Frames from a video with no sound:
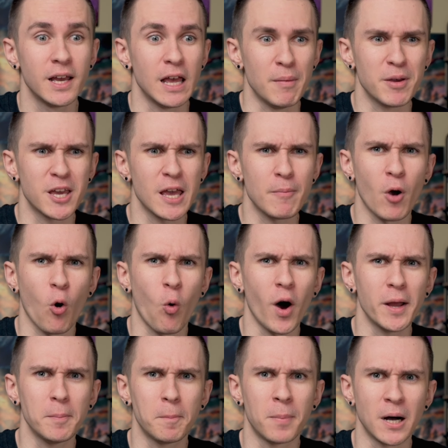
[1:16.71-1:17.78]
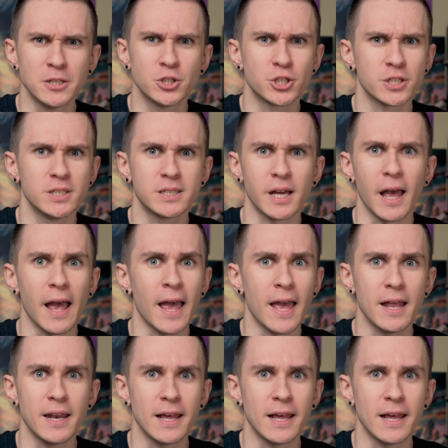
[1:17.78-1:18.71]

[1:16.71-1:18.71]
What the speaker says: It became quite pungent, and